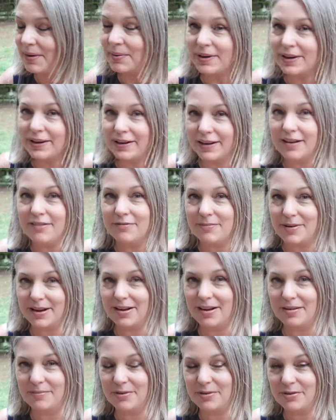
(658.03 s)
I really love my
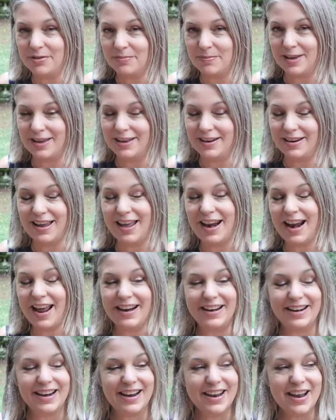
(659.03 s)
compost bin, and
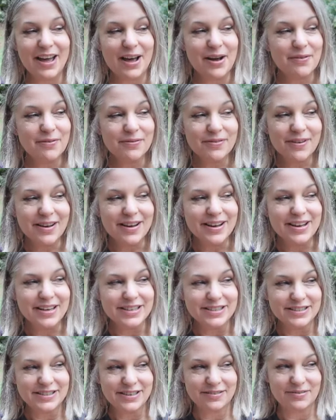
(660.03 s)
I love
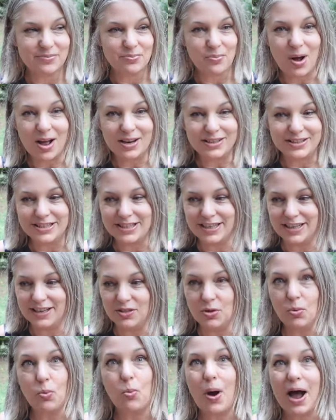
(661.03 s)
just
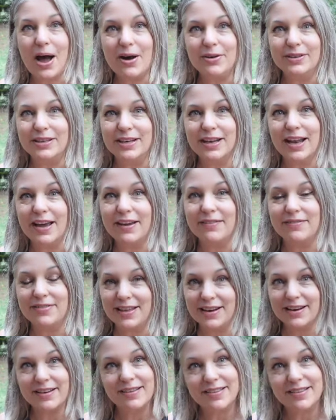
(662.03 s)
watching the wildlife that